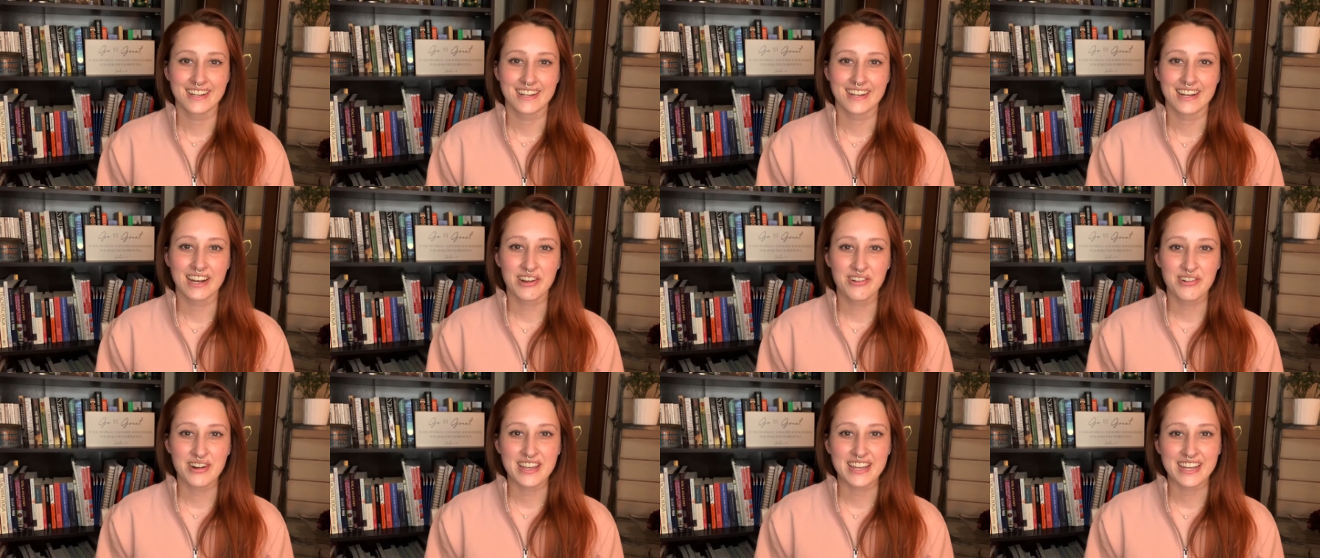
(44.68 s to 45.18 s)

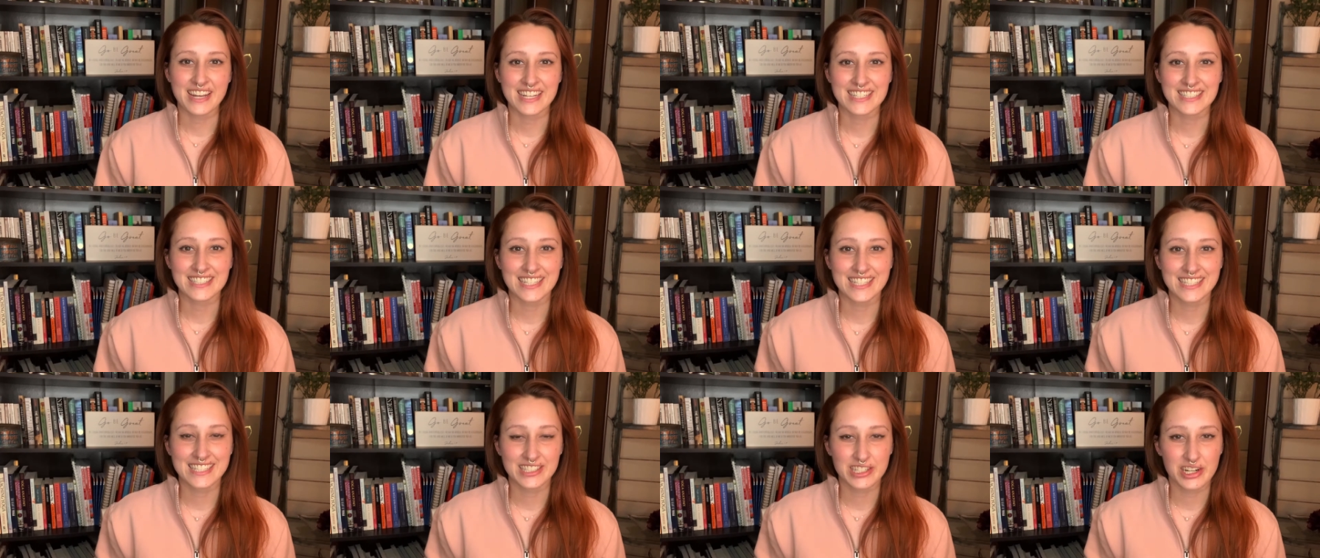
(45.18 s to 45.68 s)
Alright
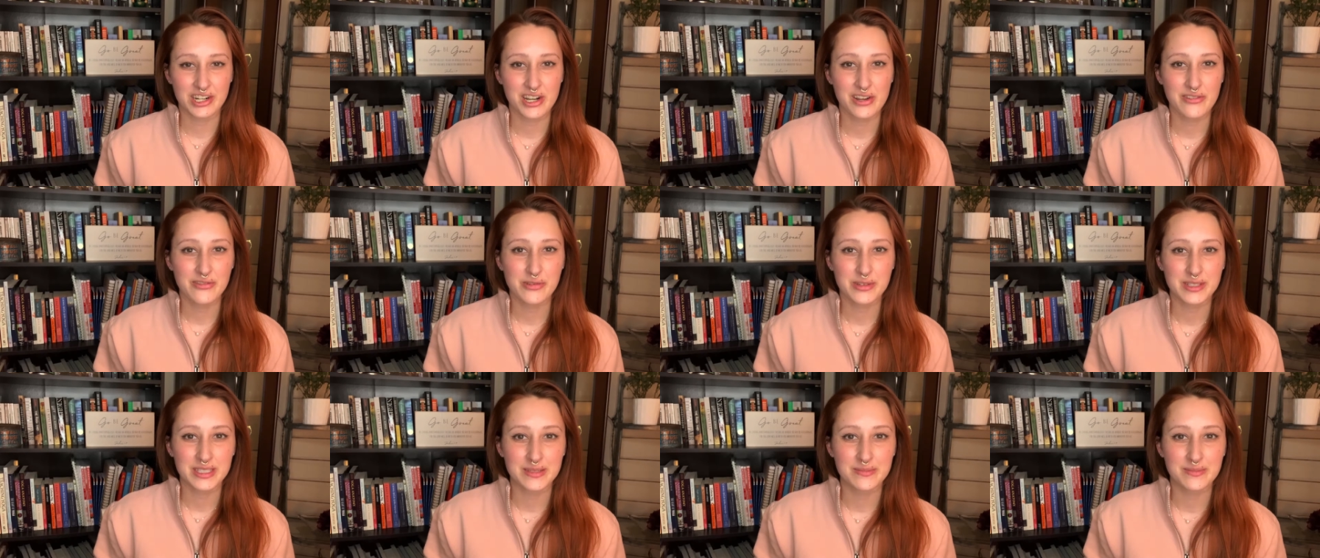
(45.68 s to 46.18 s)
guys, let's start
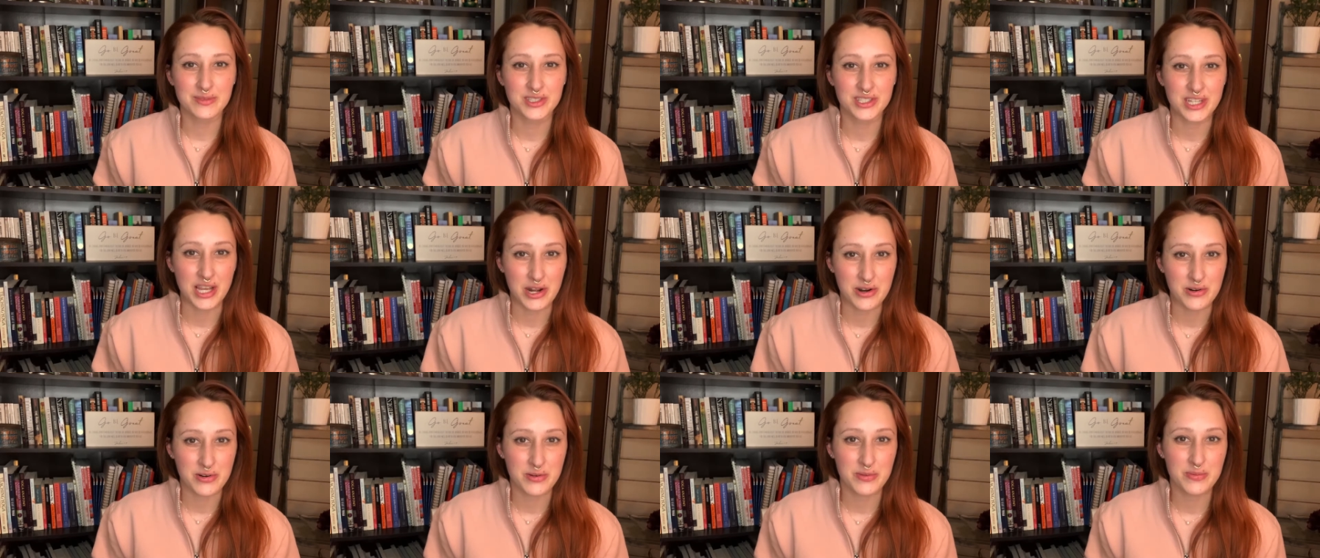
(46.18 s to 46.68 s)
off with some
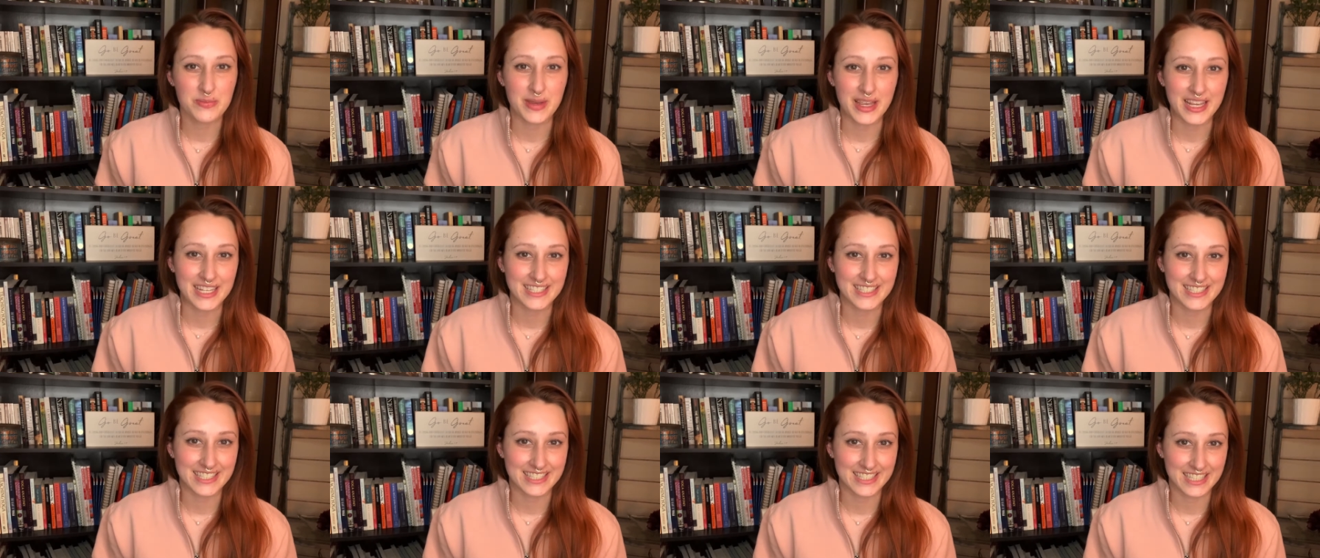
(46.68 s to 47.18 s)
general
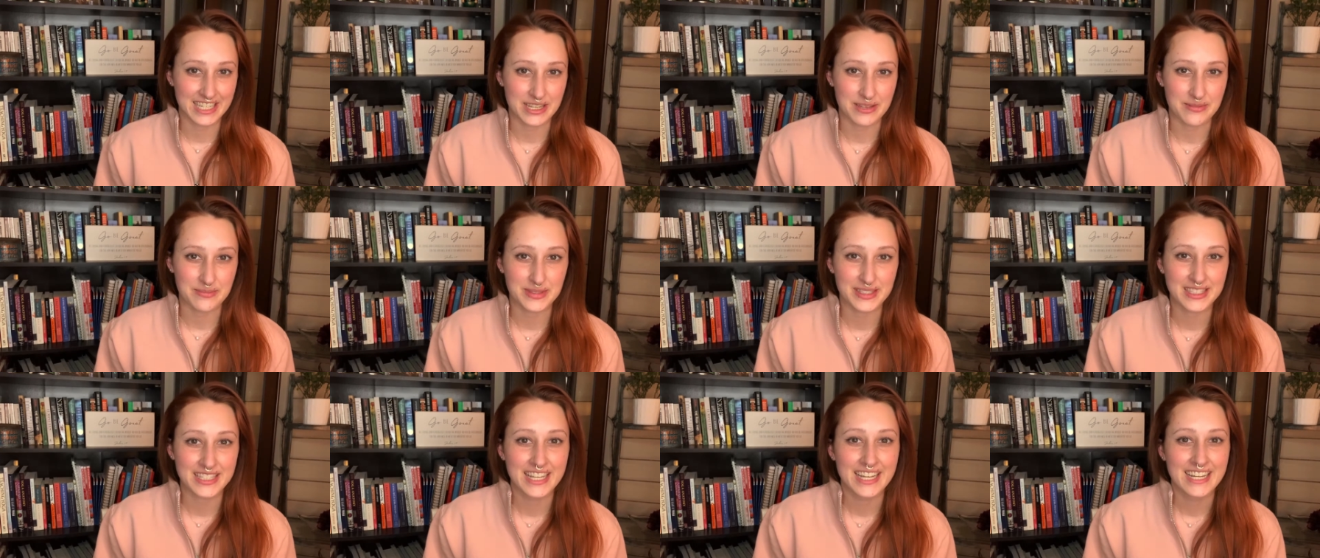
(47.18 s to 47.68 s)
basic
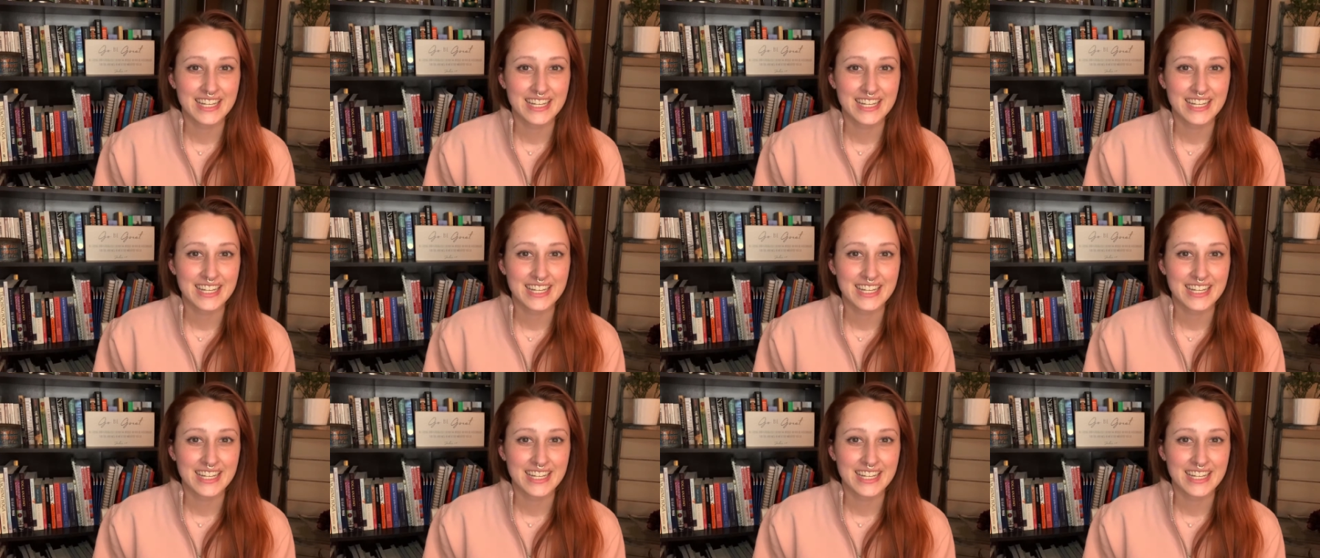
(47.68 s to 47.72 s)
tips.